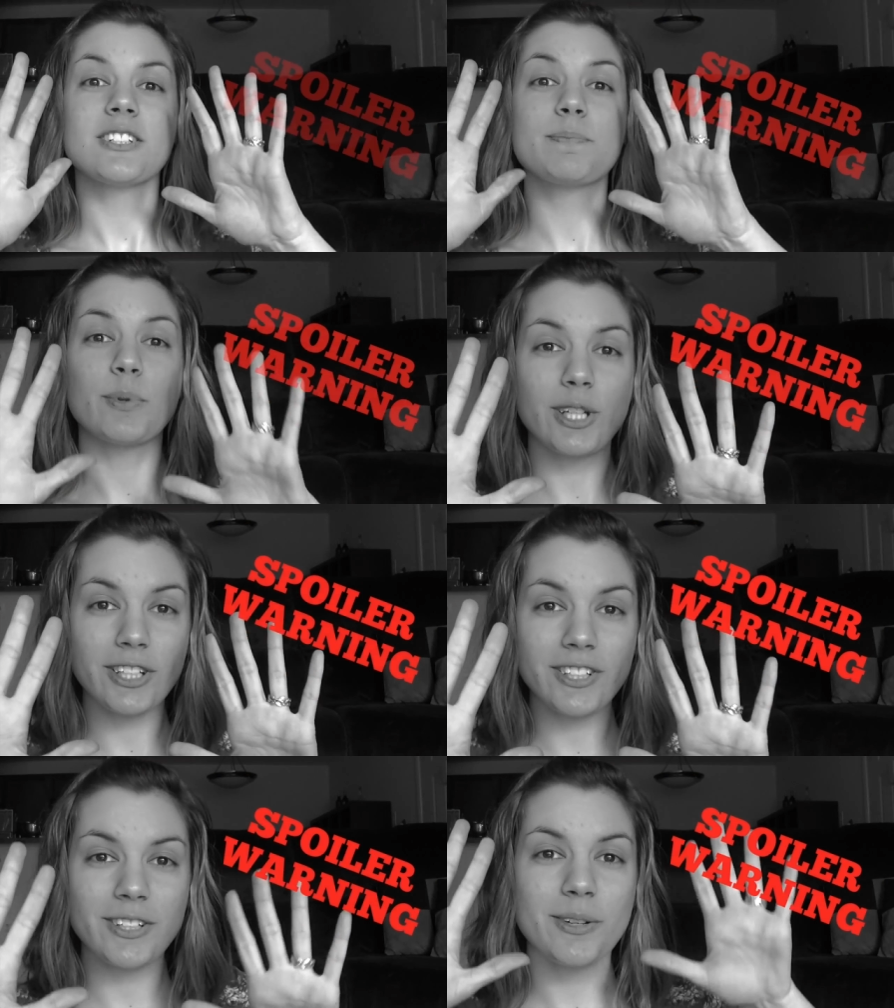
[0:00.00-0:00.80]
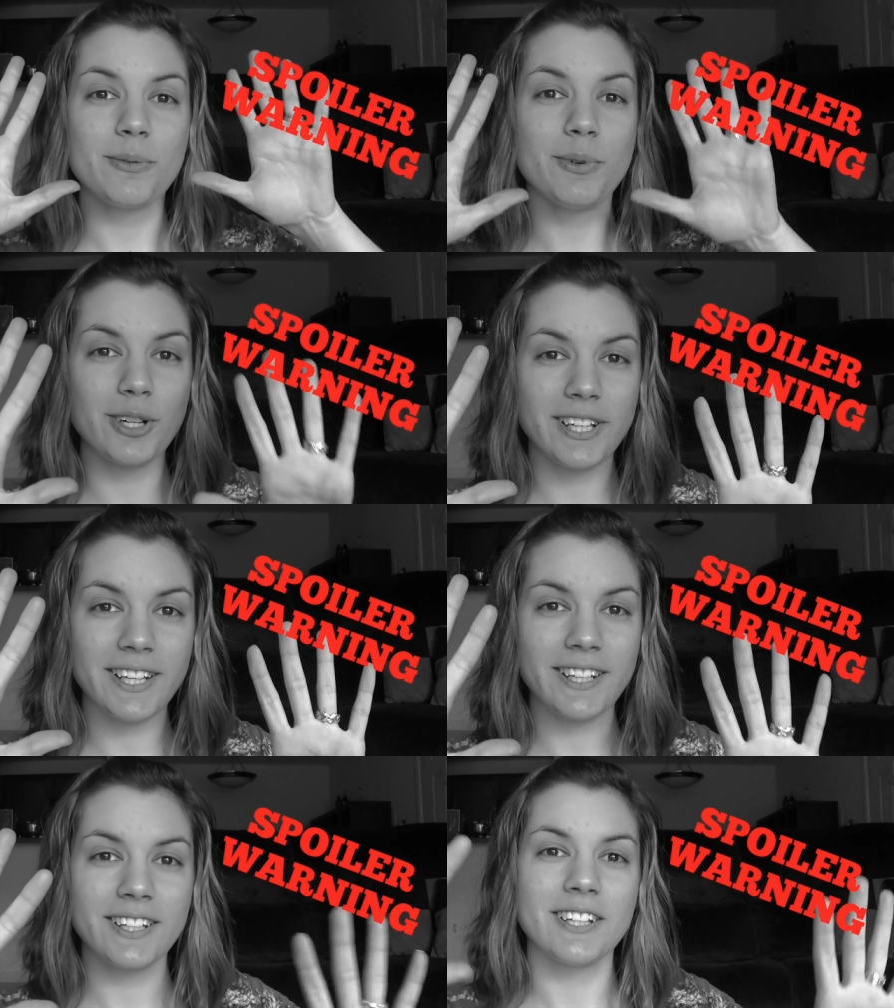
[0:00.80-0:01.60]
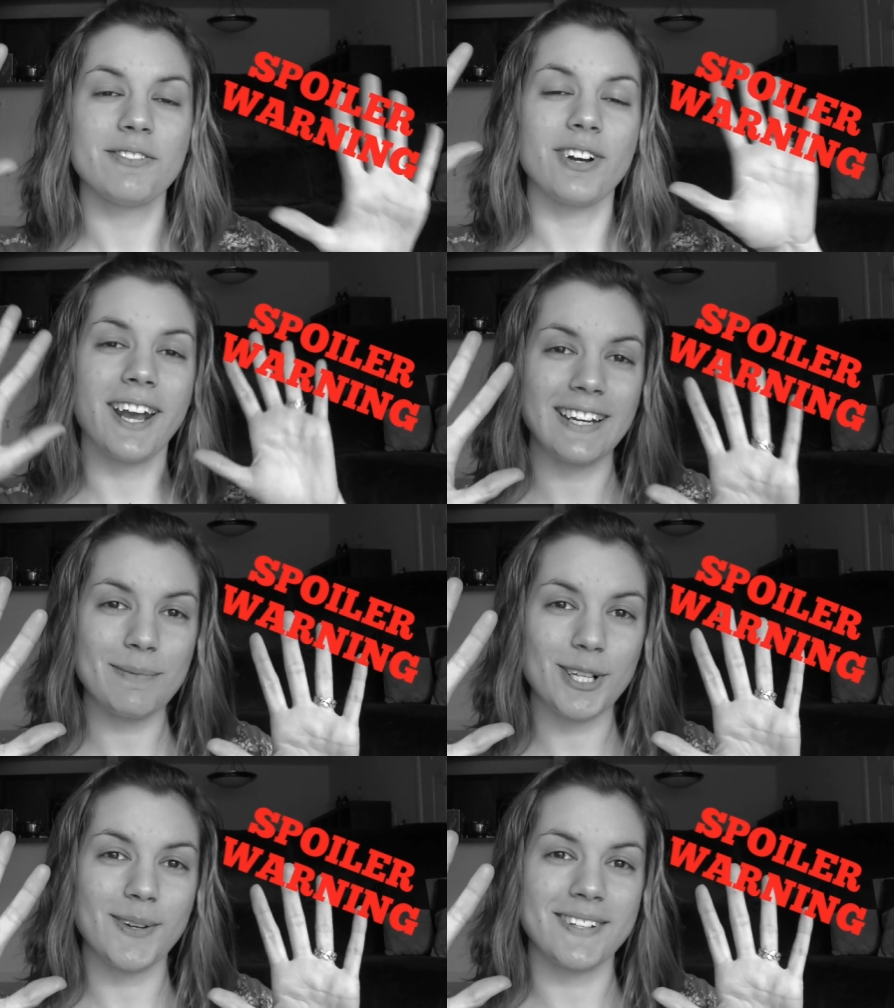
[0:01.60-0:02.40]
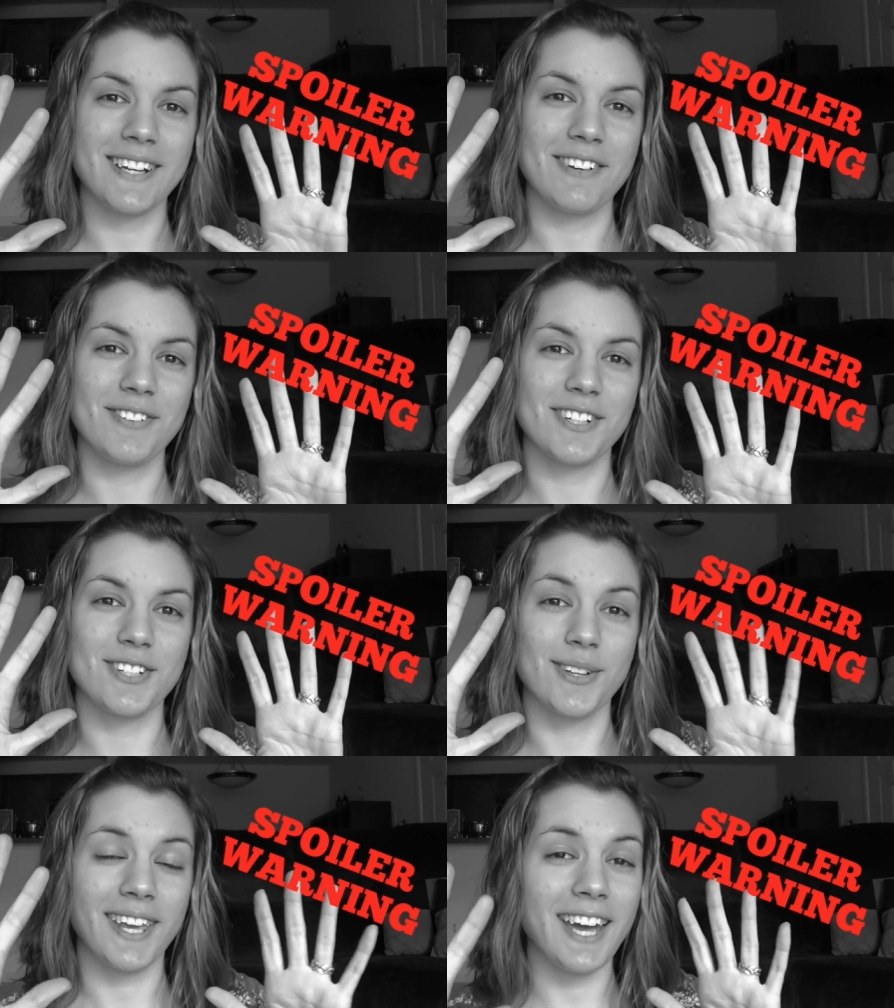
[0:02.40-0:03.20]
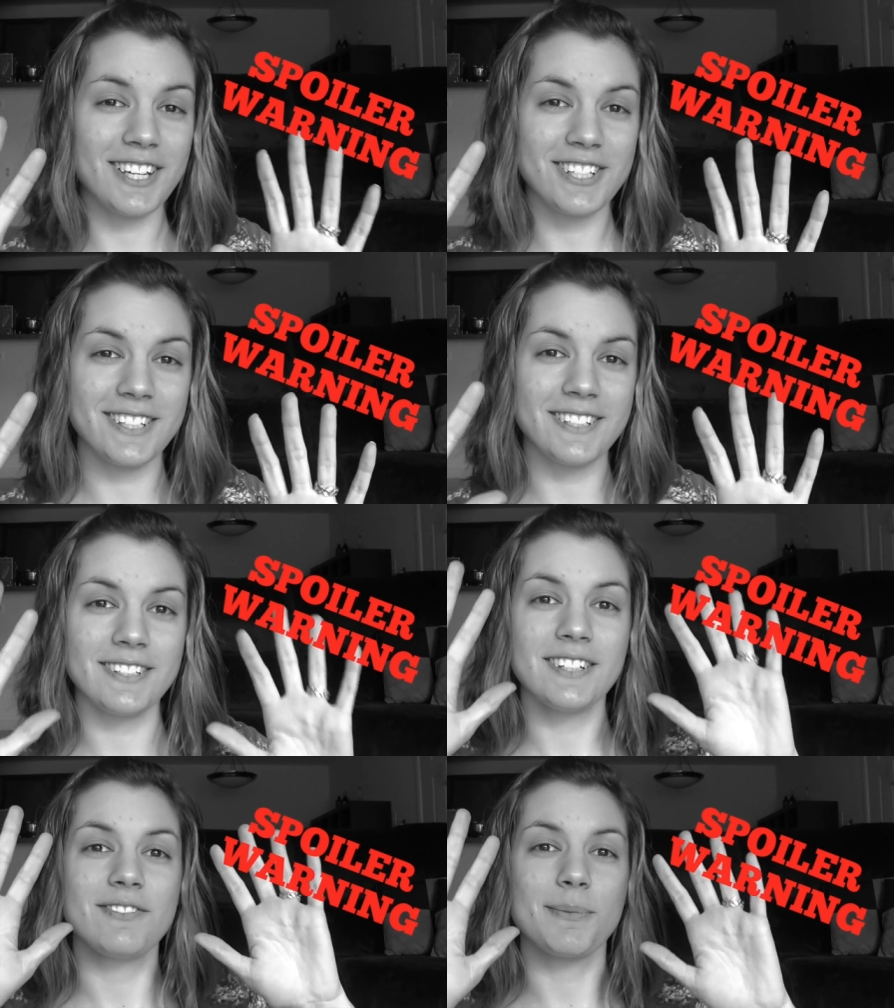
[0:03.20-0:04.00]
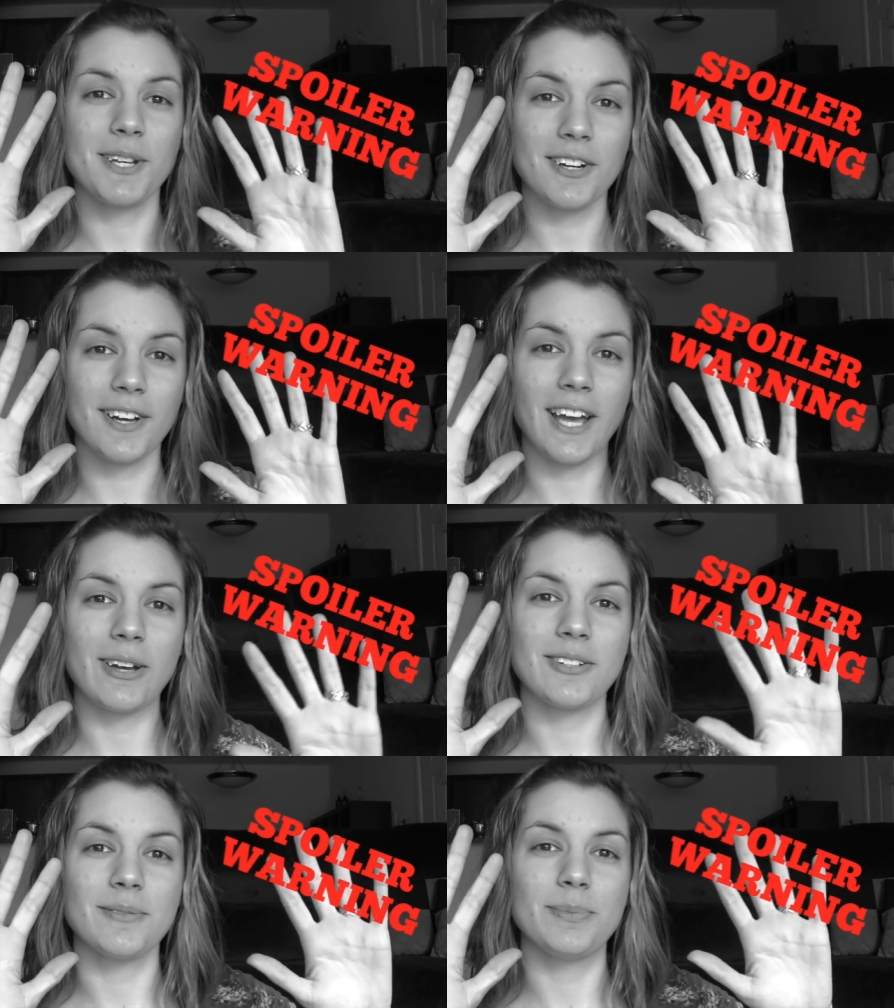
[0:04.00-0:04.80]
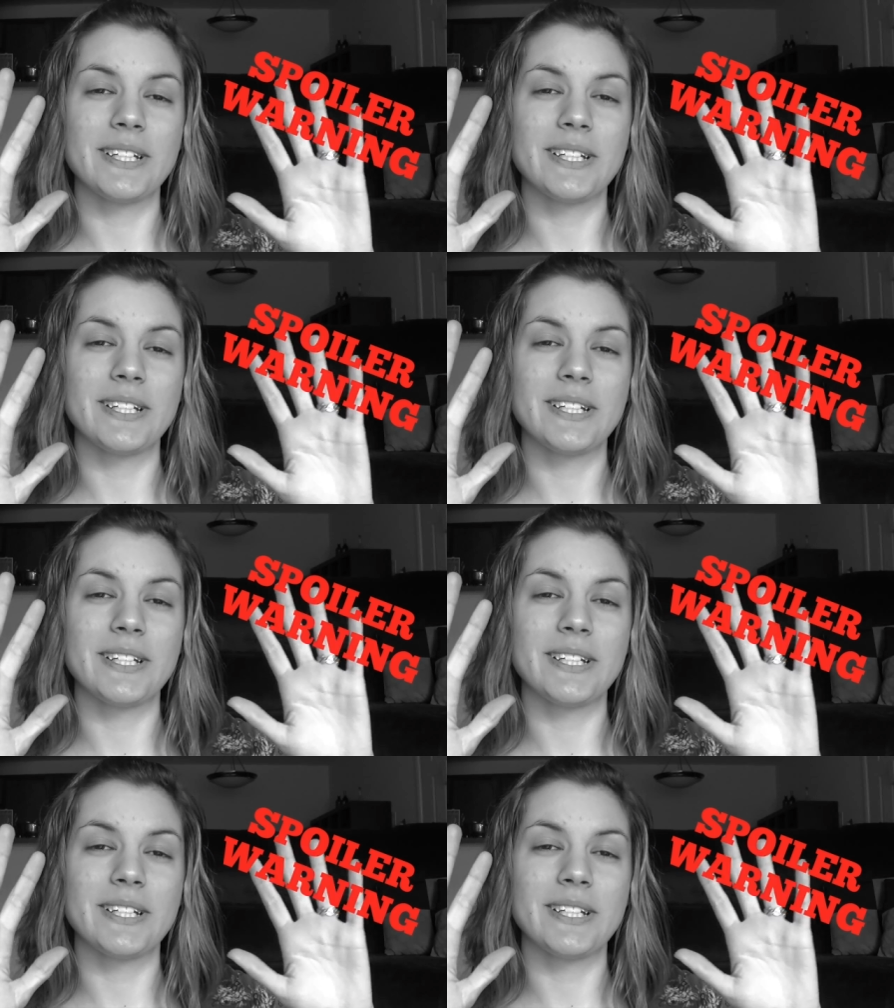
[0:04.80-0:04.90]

Spoiler warning for anybody who has not finished Snow Like Ashes, from here on out,